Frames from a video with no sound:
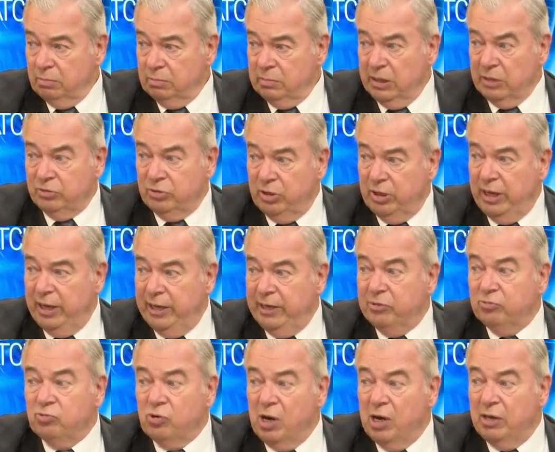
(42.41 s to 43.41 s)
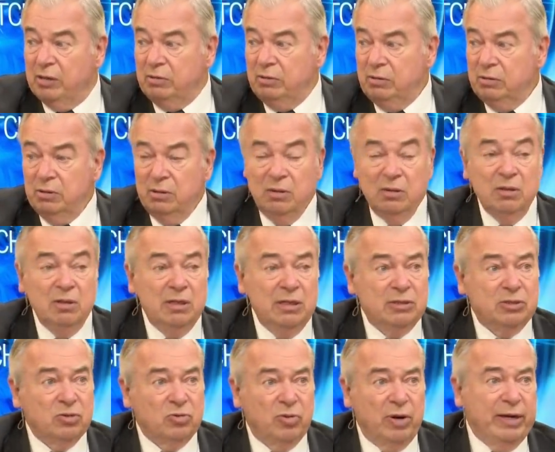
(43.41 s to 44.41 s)
Now, today, Iran
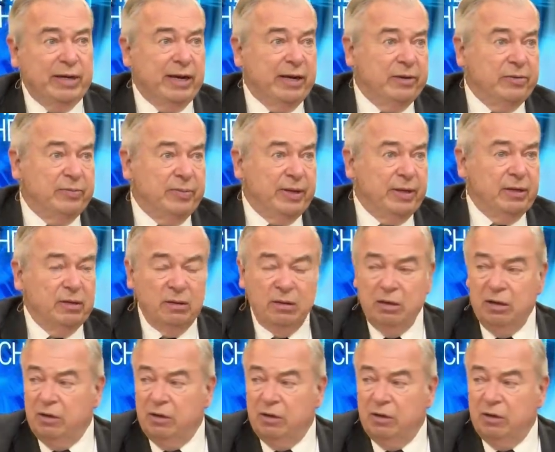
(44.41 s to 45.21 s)
is the great enemy